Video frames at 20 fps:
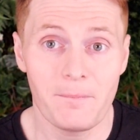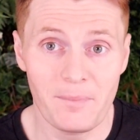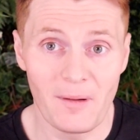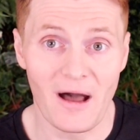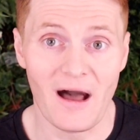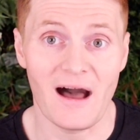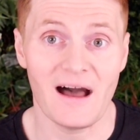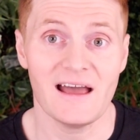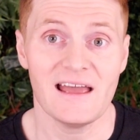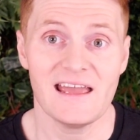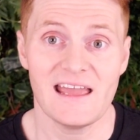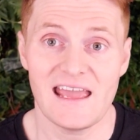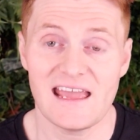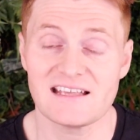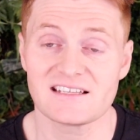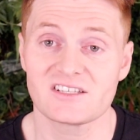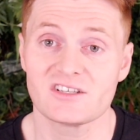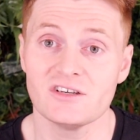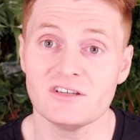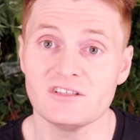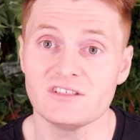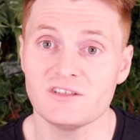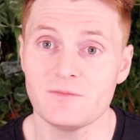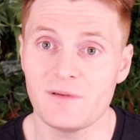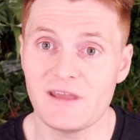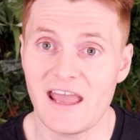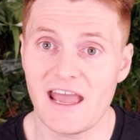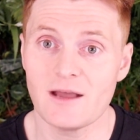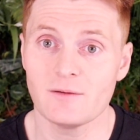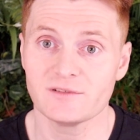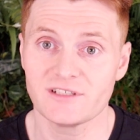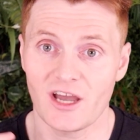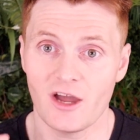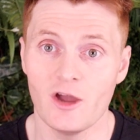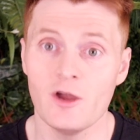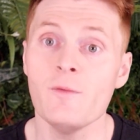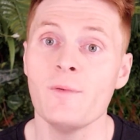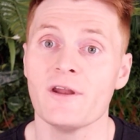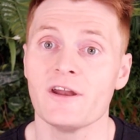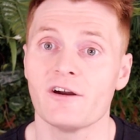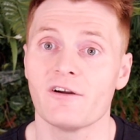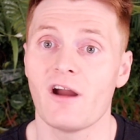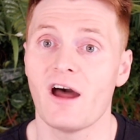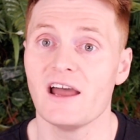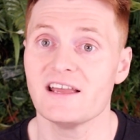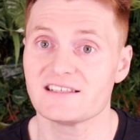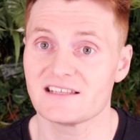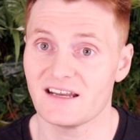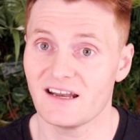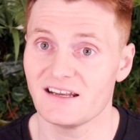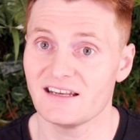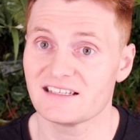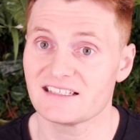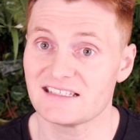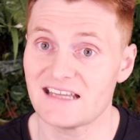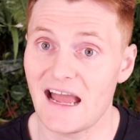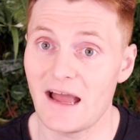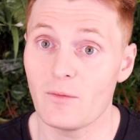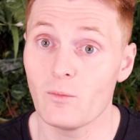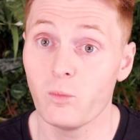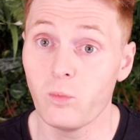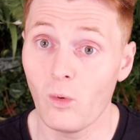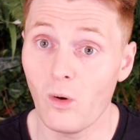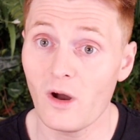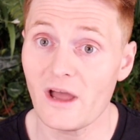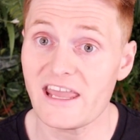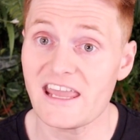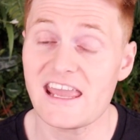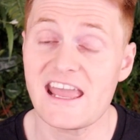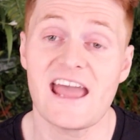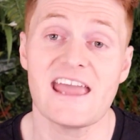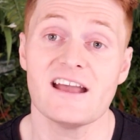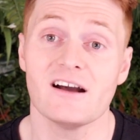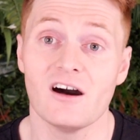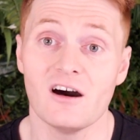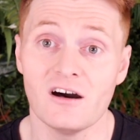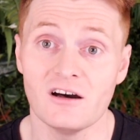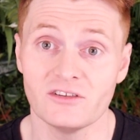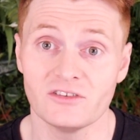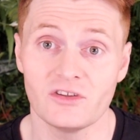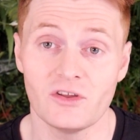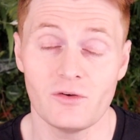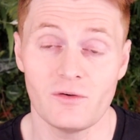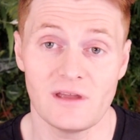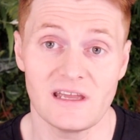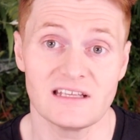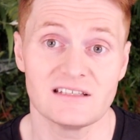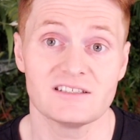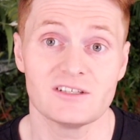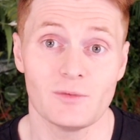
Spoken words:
But it's good to be able to open our eyes and understand what EA are doing